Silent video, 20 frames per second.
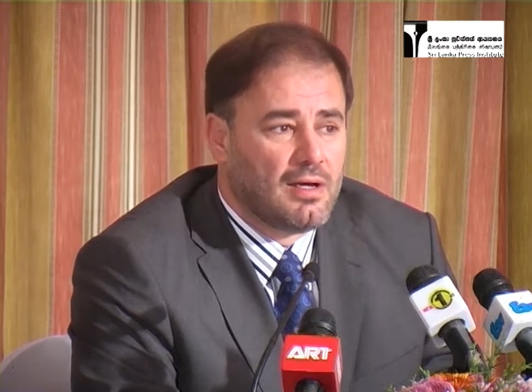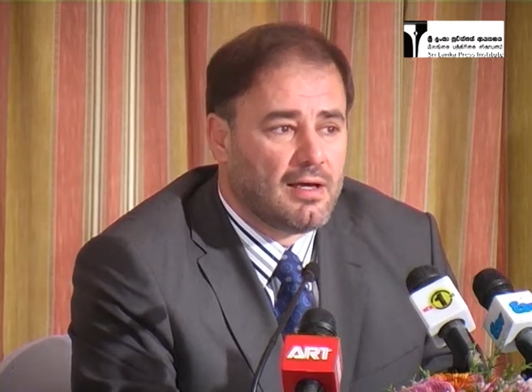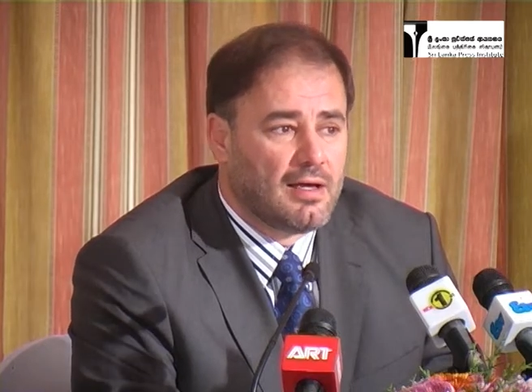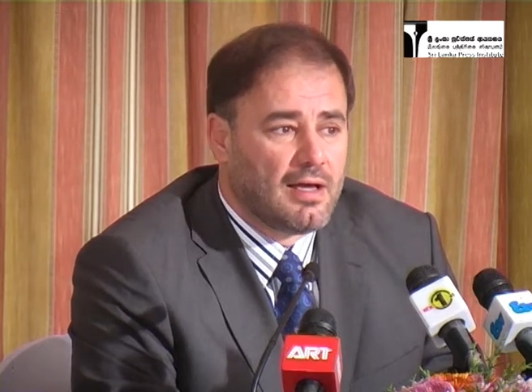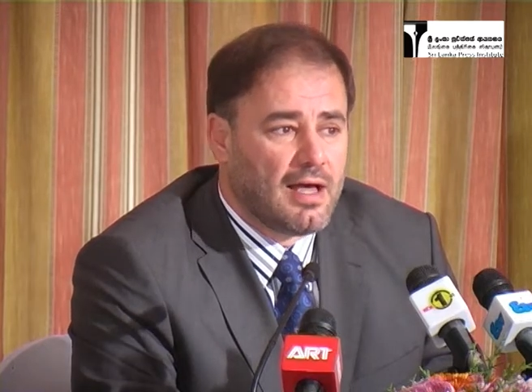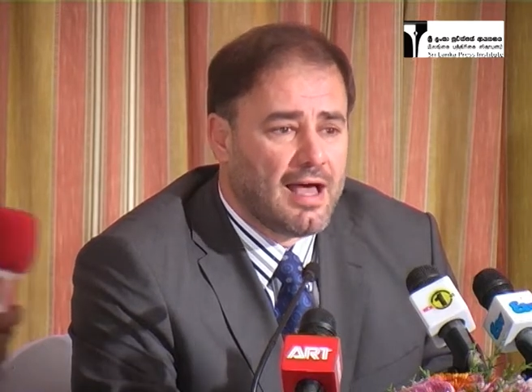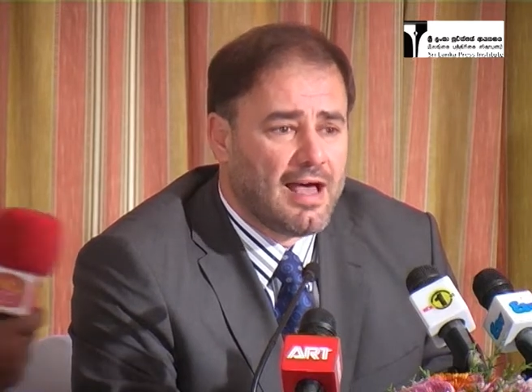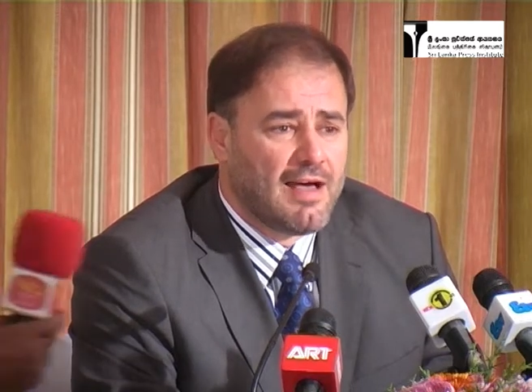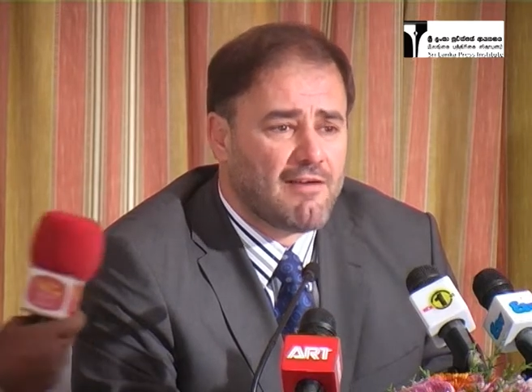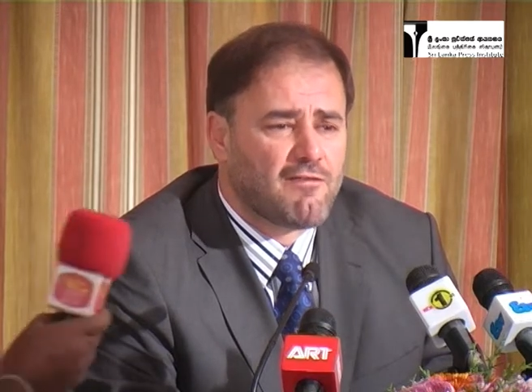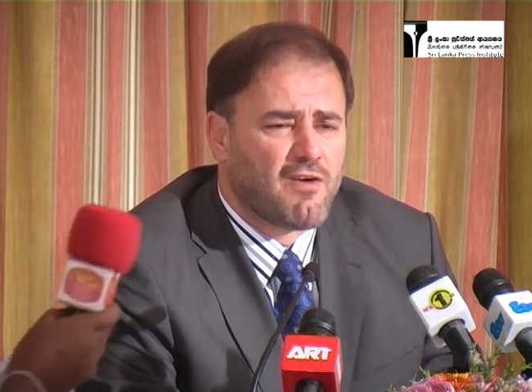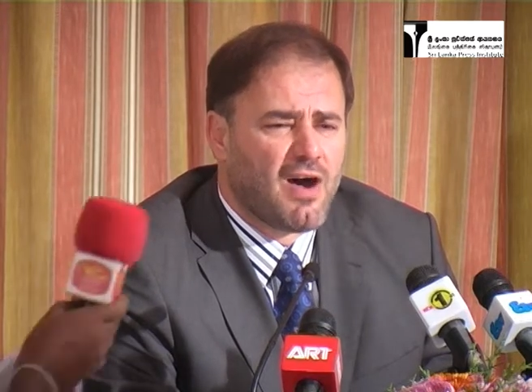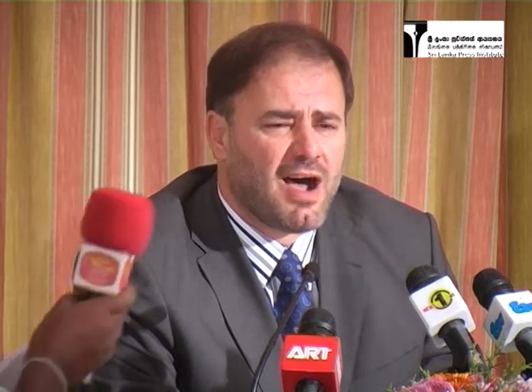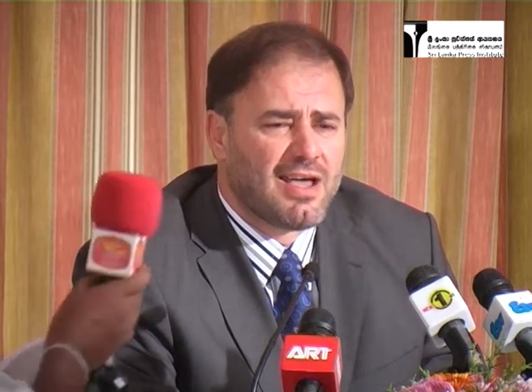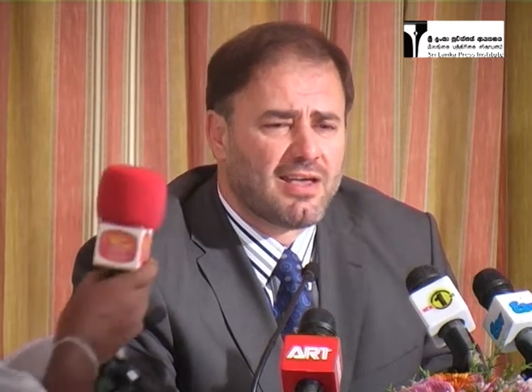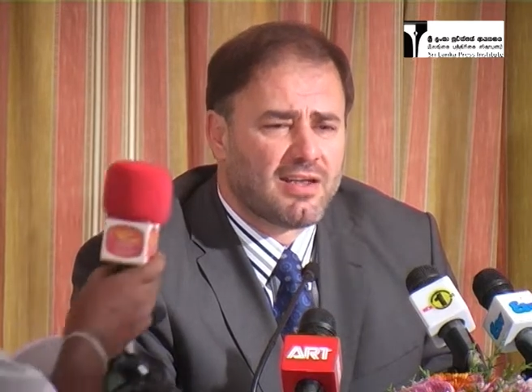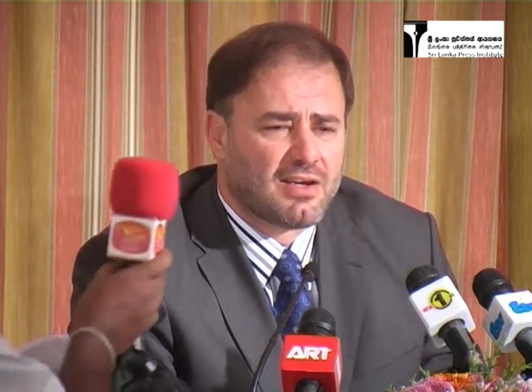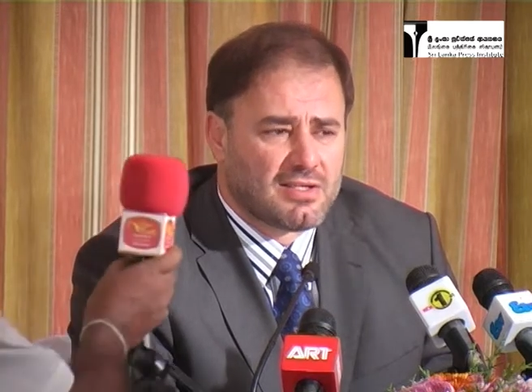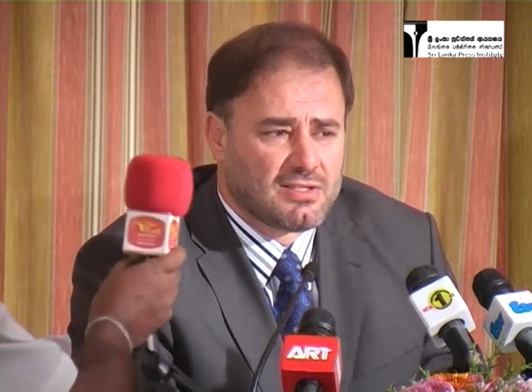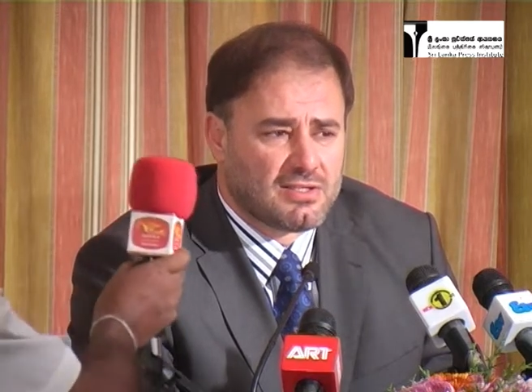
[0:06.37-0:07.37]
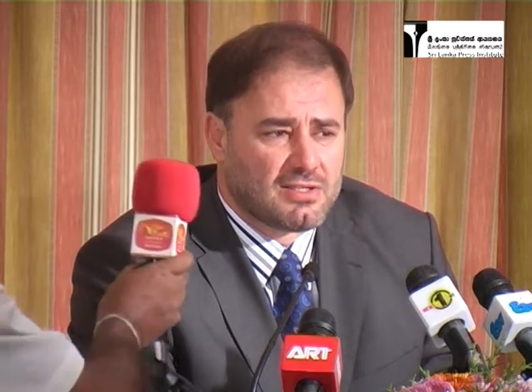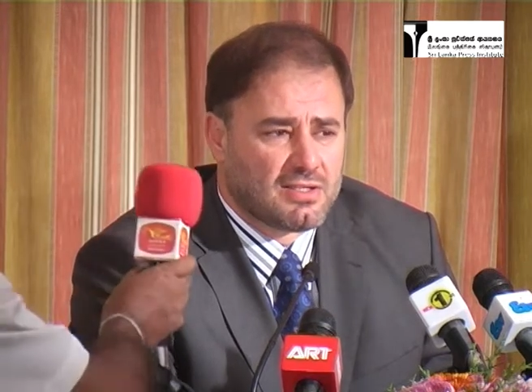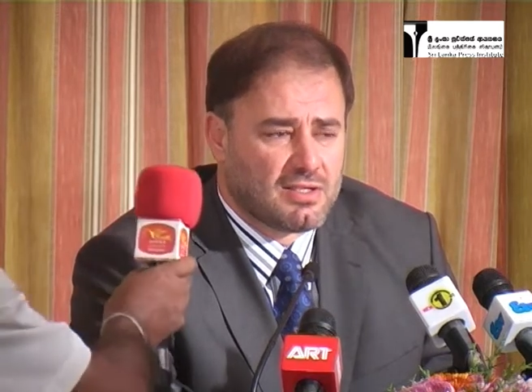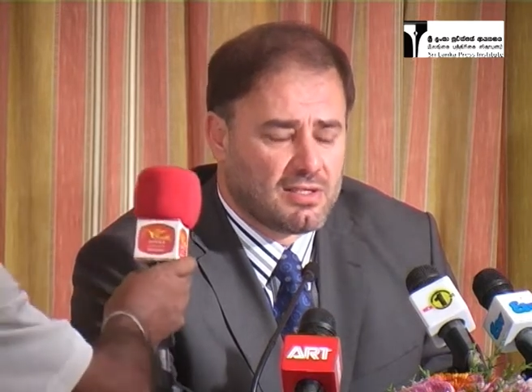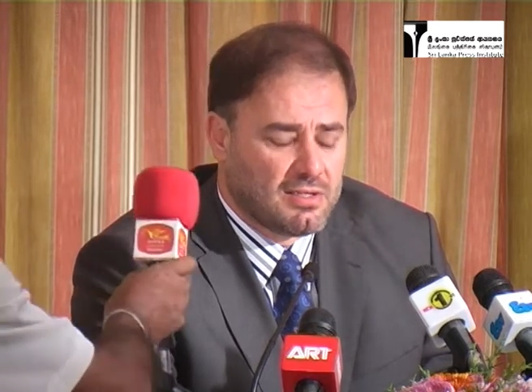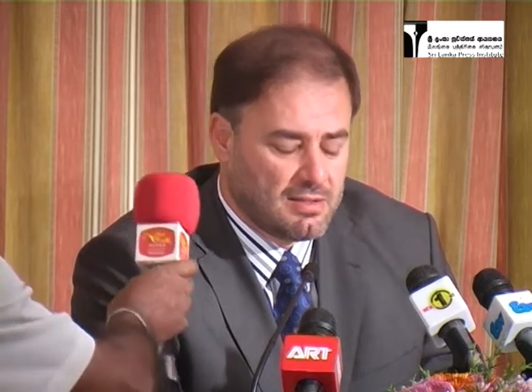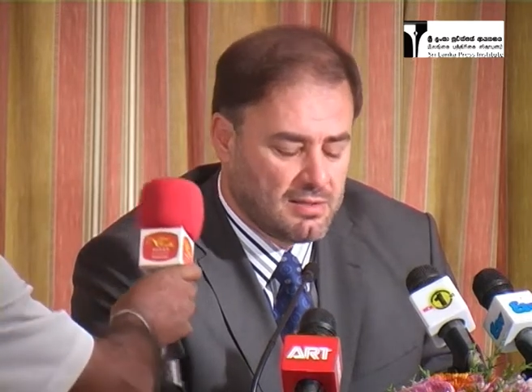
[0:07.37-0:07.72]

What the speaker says: have high risk